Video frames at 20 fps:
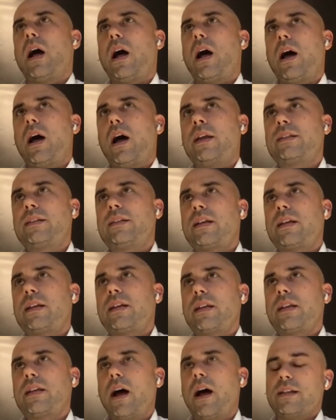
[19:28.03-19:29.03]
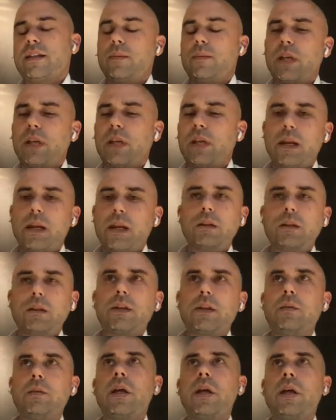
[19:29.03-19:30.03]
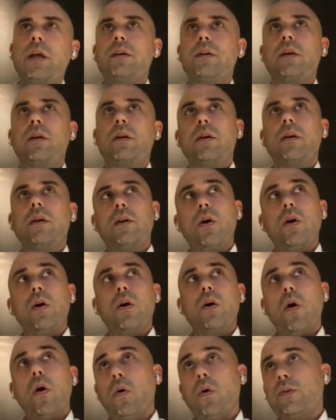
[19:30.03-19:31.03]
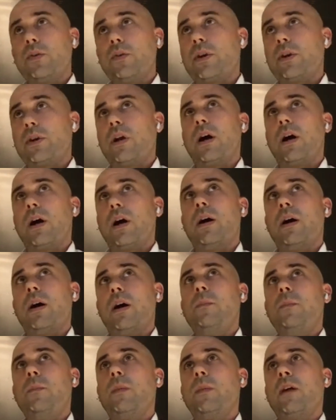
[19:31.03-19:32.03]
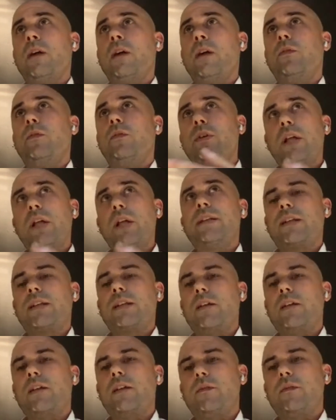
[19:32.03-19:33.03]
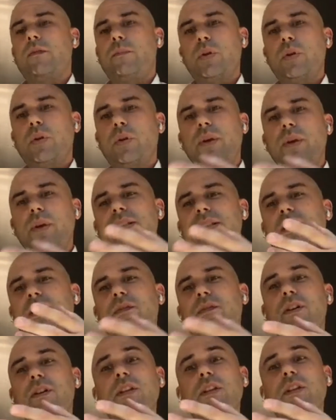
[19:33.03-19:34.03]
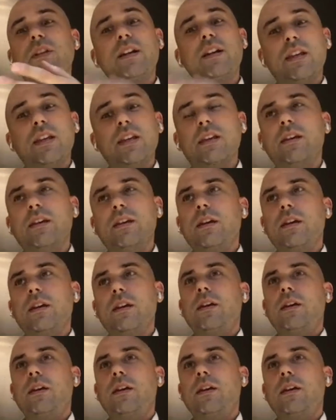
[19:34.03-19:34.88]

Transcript: I guess as I'm getting a little bit older, I've realized that I've put myself in a lucky